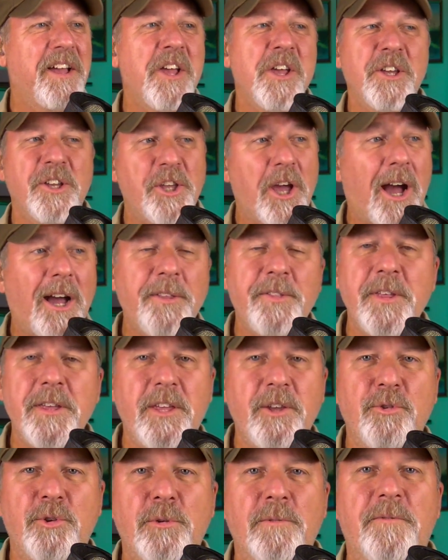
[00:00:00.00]
Yeah, I think
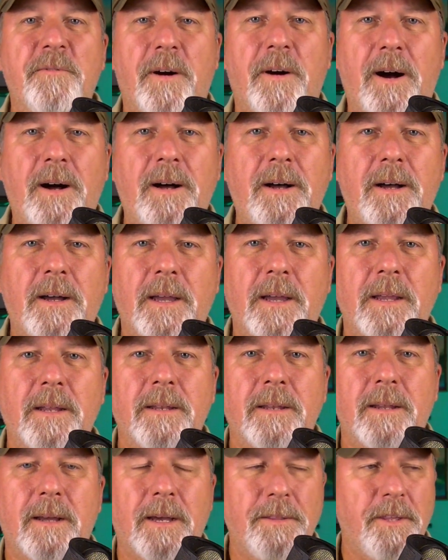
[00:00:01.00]
you do fine.
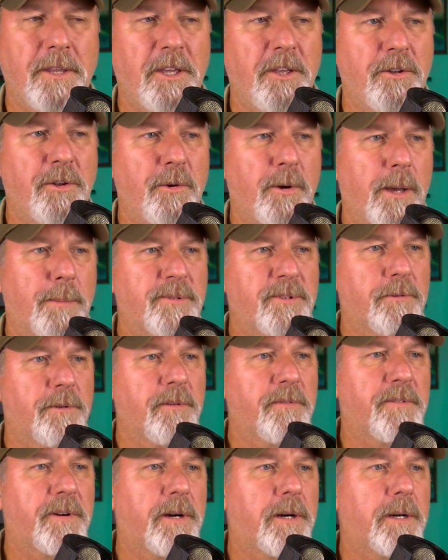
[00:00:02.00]
I think you do absolutely
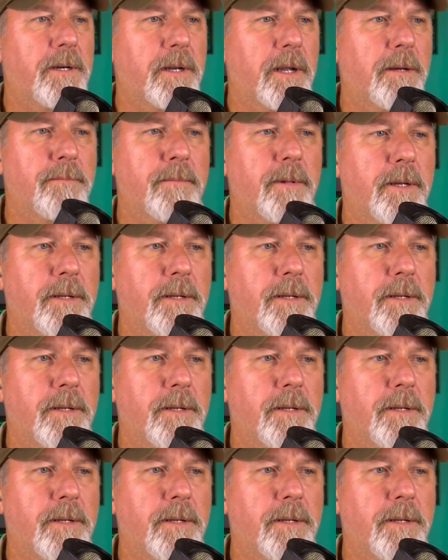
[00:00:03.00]
fine.